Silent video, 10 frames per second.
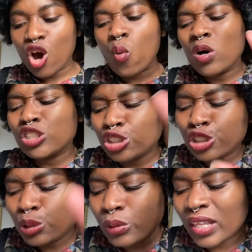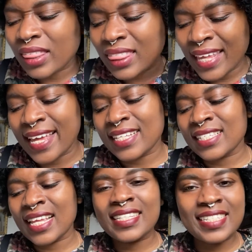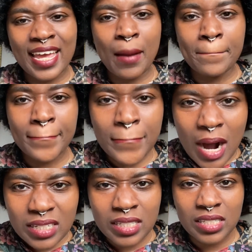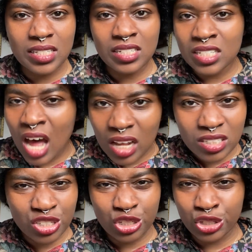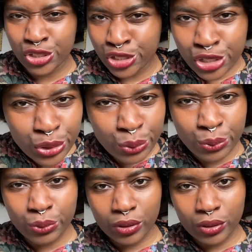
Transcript: Want to do the things that they must not do.